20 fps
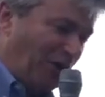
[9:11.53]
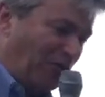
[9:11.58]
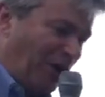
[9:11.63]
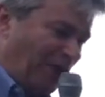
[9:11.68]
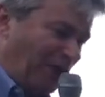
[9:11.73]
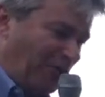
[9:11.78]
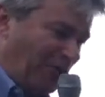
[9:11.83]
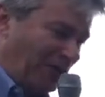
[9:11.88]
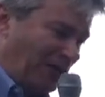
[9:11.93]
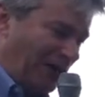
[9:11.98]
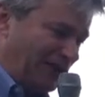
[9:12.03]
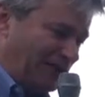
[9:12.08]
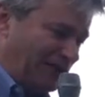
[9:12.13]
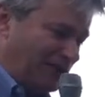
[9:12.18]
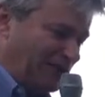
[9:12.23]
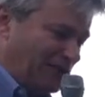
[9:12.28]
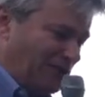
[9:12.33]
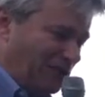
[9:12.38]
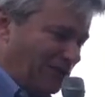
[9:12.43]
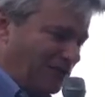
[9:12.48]
regular
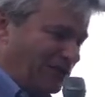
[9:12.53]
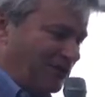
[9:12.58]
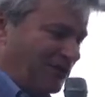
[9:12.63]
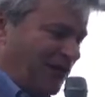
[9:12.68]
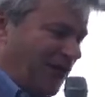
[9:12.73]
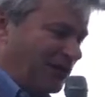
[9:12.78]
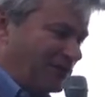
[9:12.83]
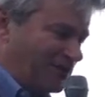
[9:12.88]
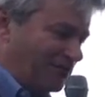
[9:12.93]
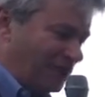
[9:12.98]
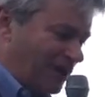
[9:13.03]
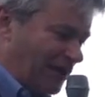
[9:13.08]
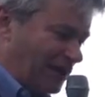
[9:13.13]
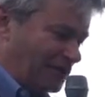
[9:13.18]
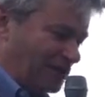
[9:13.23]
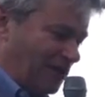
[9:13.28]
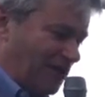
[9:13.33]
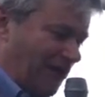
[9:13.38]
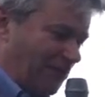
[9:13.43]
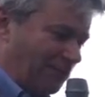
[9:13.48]
basis. So lots of
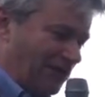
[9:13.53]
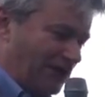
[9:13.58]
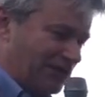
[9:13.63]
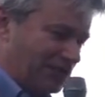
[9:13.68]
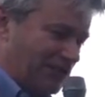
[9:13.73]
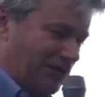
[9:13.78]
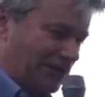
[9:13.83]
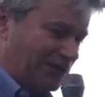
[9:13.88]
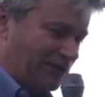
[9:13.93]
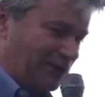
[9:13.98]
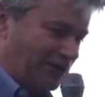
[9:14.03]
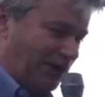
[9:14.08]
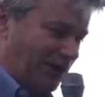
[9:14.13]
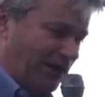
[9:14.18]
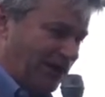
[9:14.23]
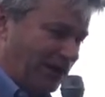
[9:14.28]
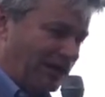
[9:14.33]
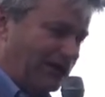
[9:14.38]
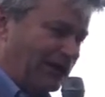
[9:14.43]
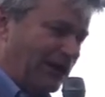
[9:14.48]
things are coming as well to the
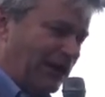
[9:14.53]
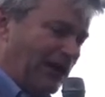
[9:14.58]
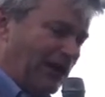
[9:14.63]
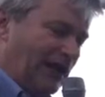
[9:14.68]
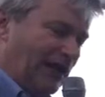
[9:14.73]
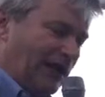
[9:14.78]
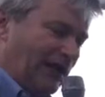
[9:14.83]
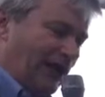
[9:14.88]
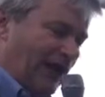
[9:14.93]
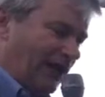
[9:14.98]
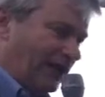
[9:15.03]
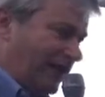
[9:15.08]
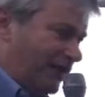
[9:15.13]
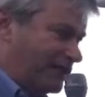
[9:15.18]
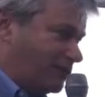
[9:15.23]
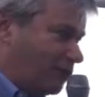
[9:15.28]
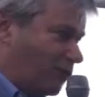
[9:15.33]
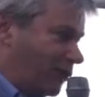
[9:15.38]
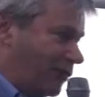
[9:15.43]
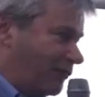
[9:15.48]
product, and
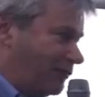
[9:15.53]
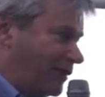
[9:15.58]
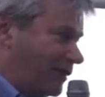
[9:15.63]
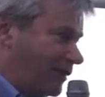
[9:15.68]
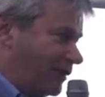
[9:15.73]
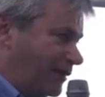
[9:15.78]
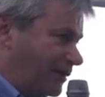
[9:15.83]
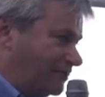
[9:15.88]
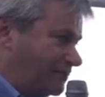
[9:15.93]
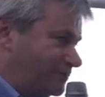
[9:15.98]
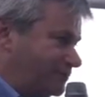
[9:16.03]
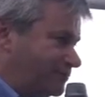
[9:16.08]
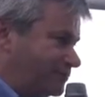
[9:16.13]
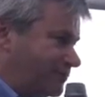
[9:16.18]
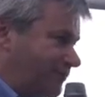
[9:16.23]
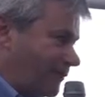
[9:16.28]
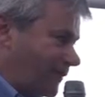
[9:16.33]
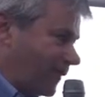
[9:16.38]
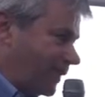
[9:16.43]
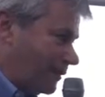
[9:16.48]
that's one of the
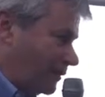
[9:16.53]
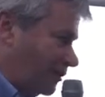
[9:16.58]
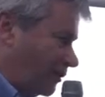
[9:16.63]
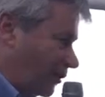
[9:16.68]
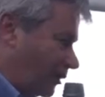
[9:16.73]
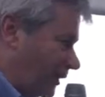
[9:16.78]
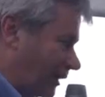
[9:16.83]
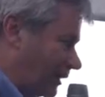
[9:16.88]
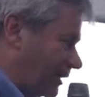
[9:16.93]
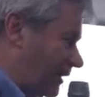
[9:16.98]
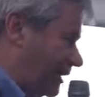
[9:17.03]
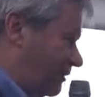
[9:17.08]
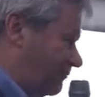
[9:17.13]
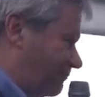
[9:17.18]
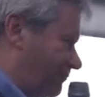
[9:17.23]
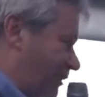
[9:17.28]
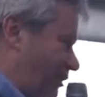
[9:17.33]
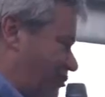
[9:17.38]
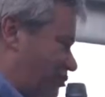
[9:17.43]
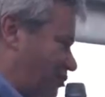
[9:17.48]
the key
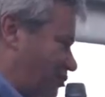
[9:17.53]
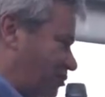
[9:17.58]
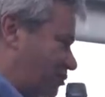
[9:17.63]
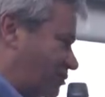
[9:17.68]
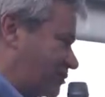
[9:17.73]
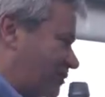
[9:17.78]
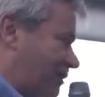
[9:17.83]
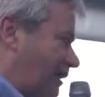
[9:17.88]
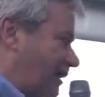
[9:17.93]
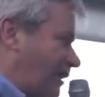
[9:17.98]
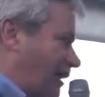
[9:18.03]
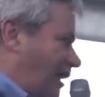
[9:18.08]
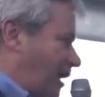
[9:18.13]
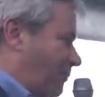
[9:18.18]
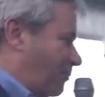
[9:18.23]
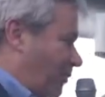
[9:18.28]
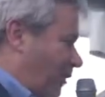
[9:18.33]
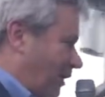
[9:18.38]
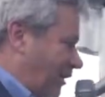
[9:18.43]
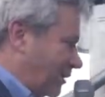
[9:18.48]
features. A
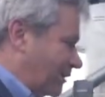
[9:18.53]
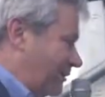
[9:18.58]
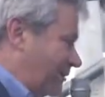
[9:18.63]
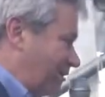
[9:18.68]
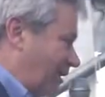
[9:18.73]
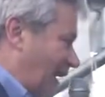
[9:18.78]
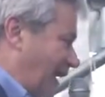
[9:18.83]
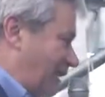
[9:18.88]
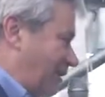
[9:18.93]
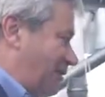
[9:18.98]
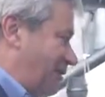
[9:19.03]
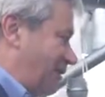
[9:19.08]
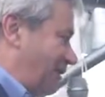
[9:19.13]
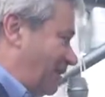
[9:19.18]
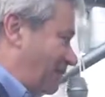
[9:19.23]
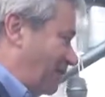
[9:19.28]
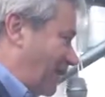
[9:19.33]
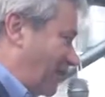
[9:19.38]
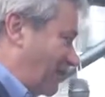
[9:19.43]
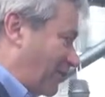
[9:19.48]
product designed to
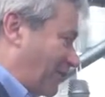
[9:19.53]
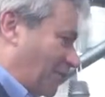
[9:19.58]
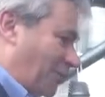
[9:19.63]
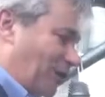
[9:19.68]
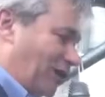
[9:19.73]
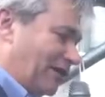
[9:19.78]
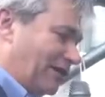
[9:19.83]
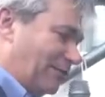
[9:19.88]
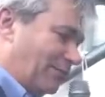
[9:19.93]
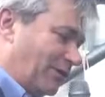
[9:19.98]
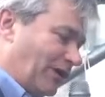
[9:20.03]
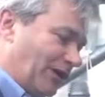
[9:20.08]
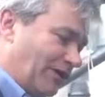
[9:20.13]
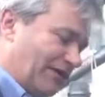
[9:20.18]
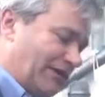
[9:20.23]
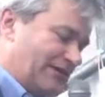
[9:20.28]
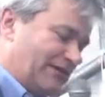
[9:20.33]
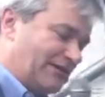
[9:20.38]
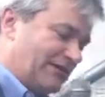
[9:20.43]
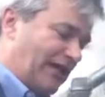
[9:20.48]
live out in the world, a
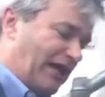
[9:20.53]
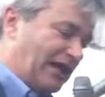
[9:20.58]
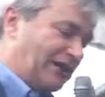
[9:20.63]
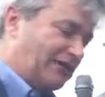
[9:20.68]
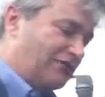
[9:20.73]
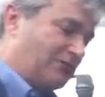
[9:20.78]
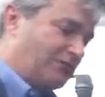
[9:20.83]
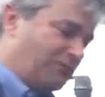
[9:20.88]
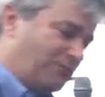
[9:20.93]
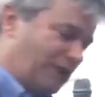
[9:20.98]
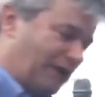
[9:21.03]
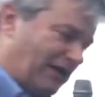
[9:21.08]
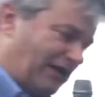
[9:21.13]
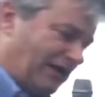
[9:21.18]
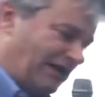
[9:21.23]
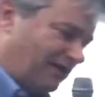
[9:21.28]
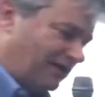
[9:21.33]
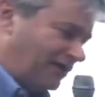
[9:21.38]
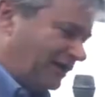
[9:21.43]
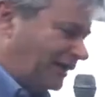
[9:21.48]
product designed
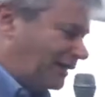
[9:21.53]
to